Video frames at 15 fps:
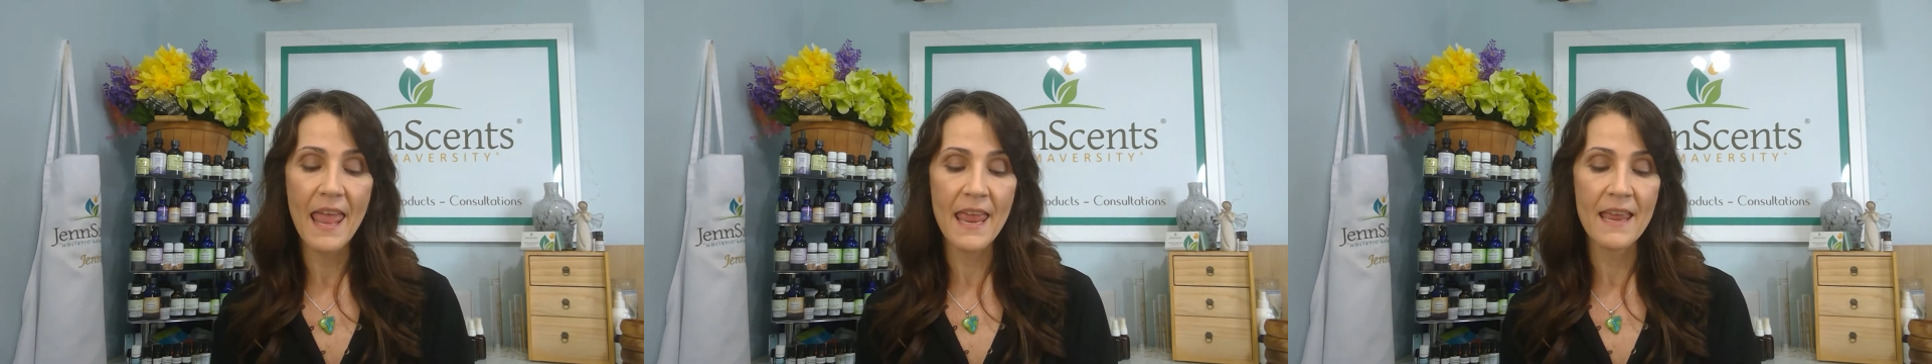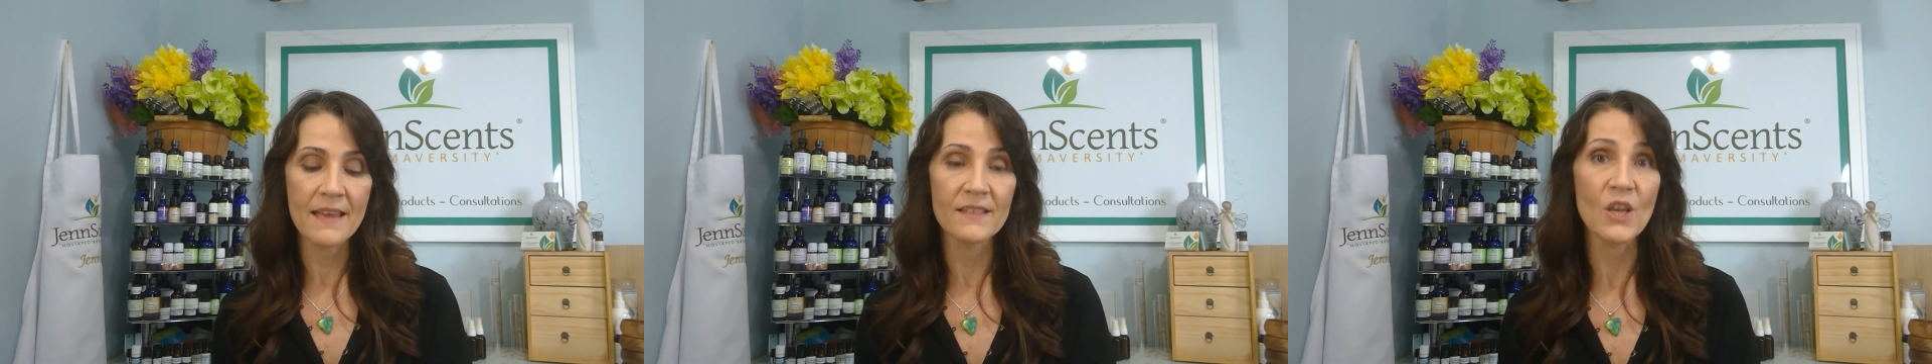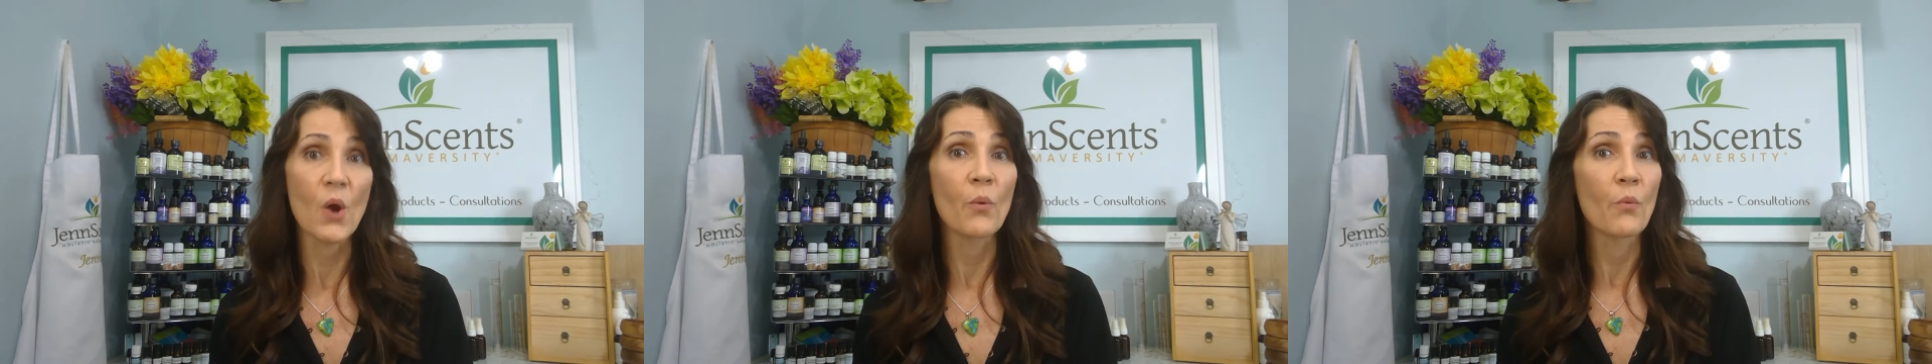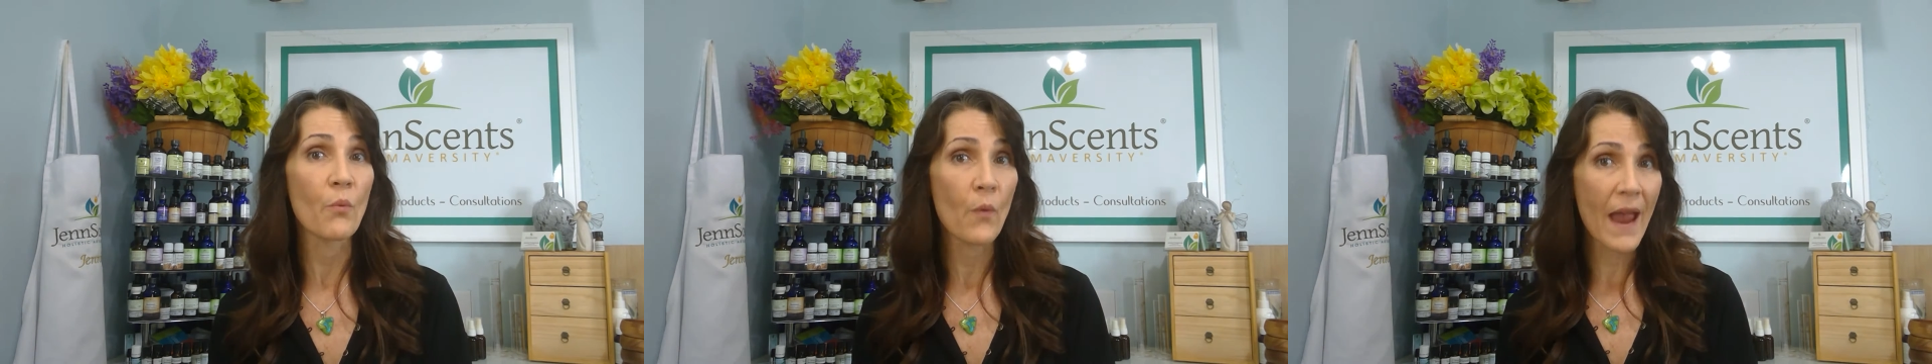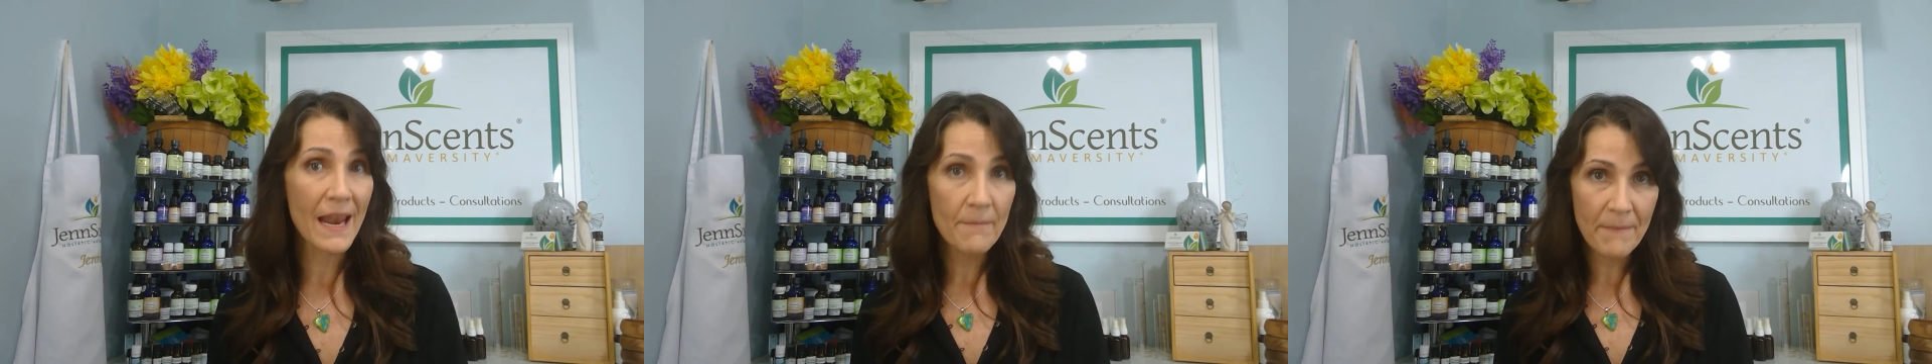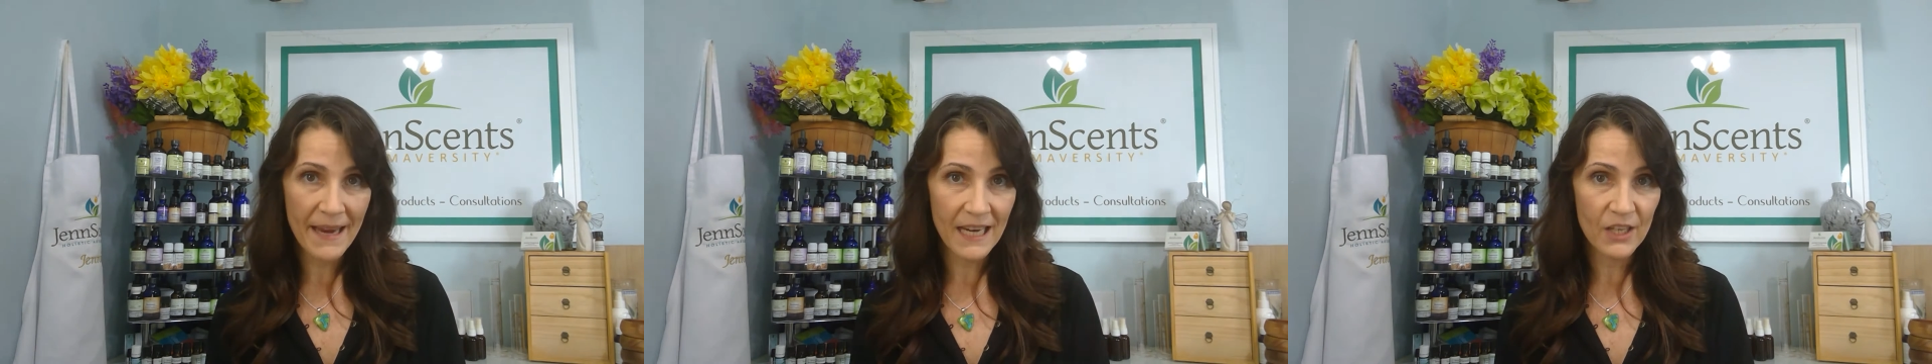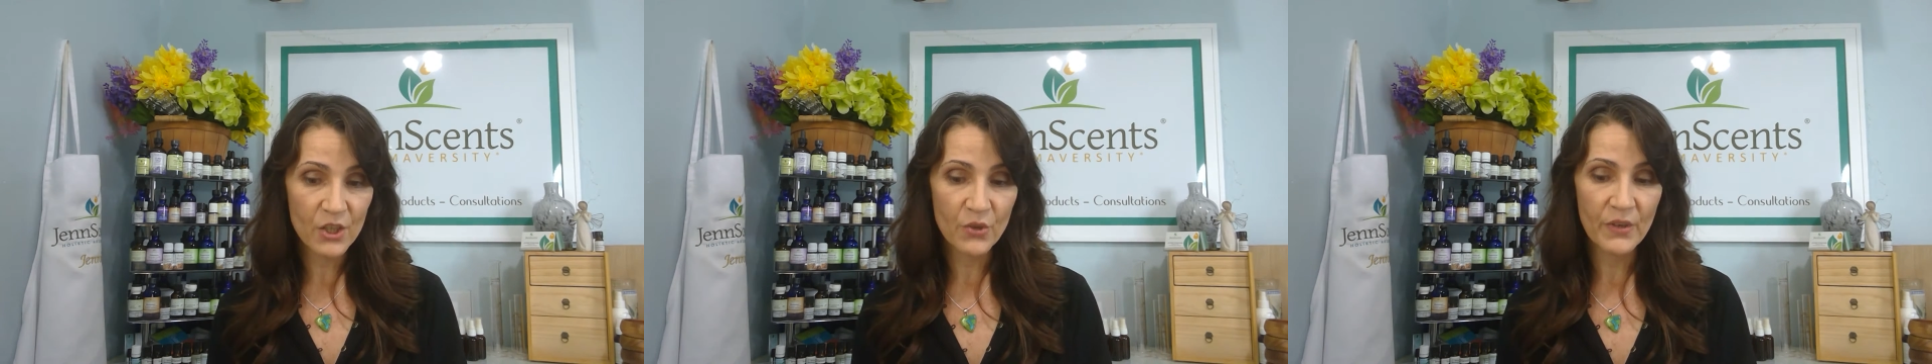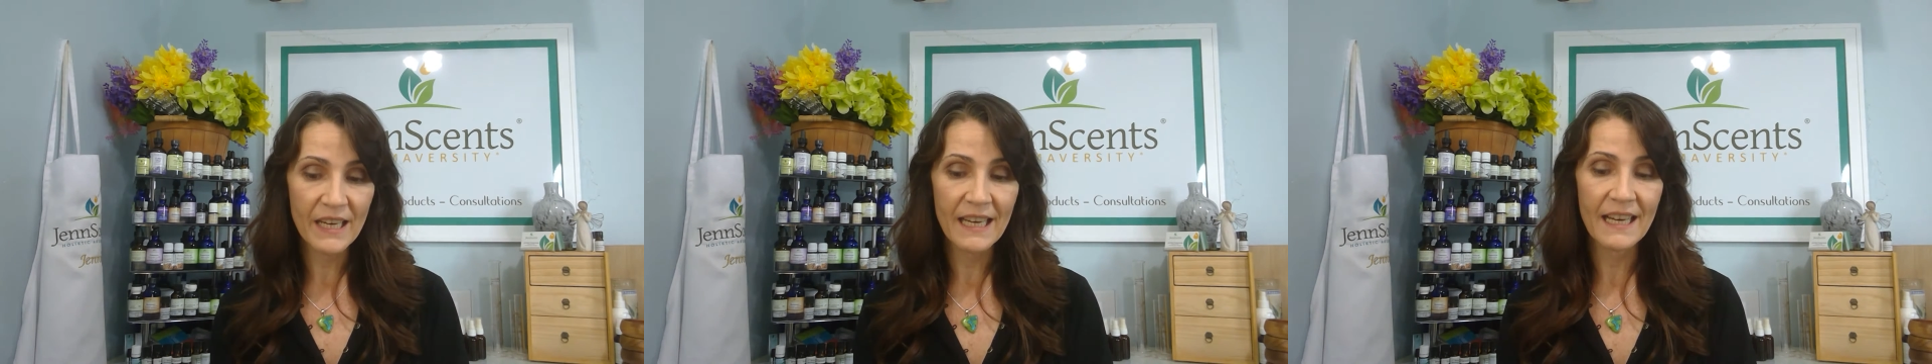is red
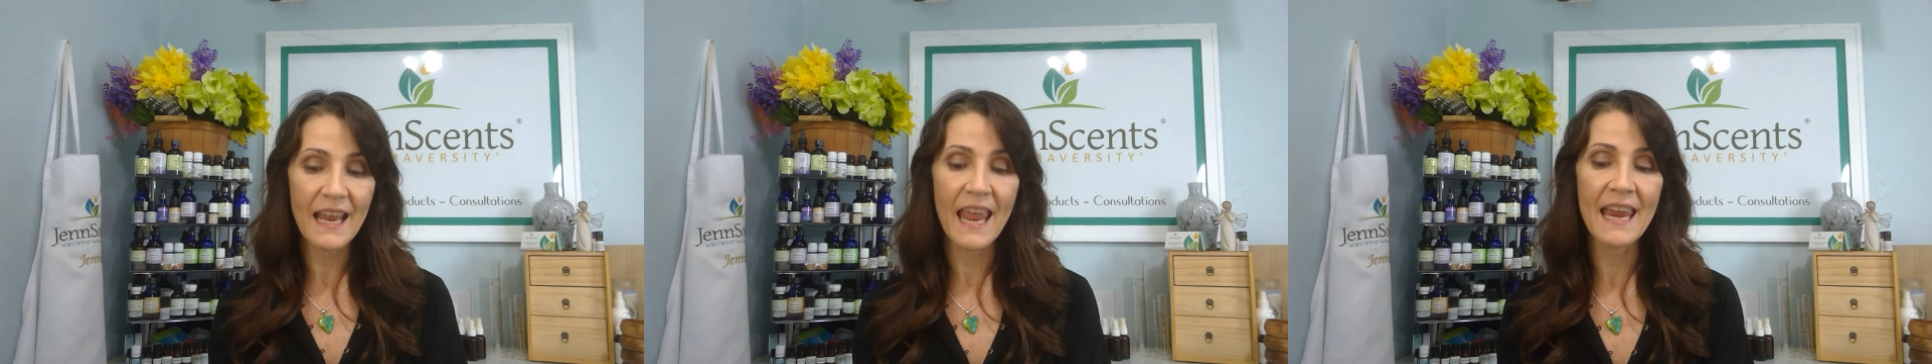mandarin